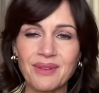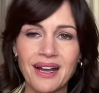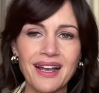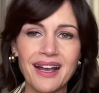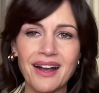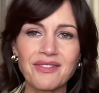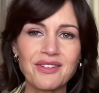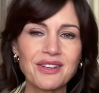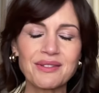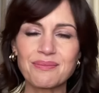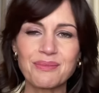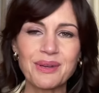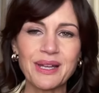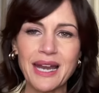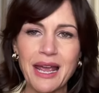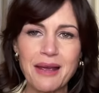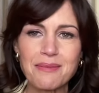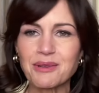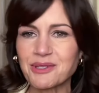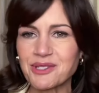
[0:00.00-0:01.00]
I haven't
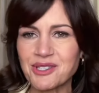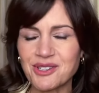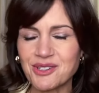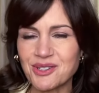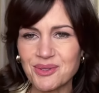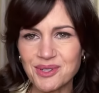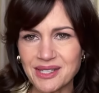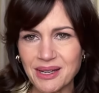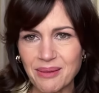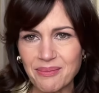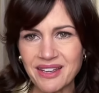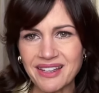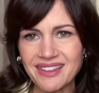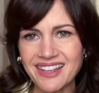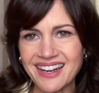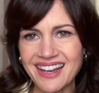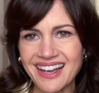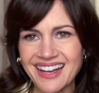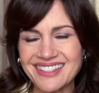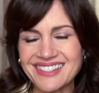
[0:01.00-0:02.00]
been able to do something
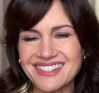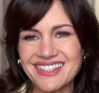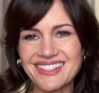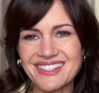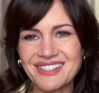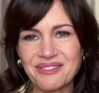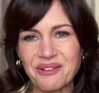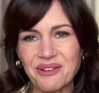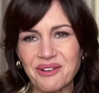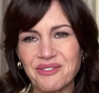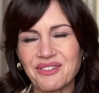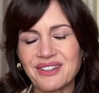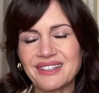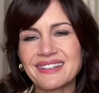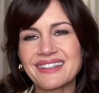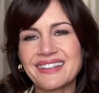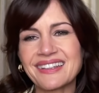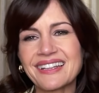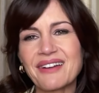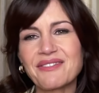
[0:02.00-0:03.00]
that has this sort of
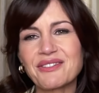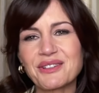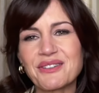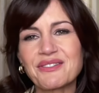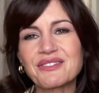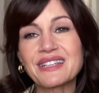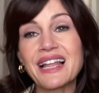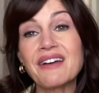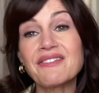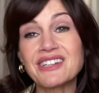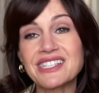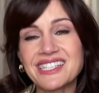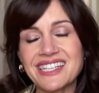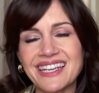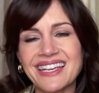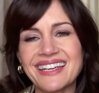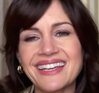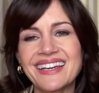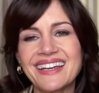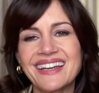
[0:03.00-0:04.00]
level of
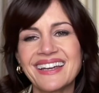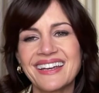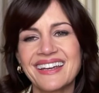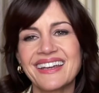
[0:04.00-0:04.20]
levity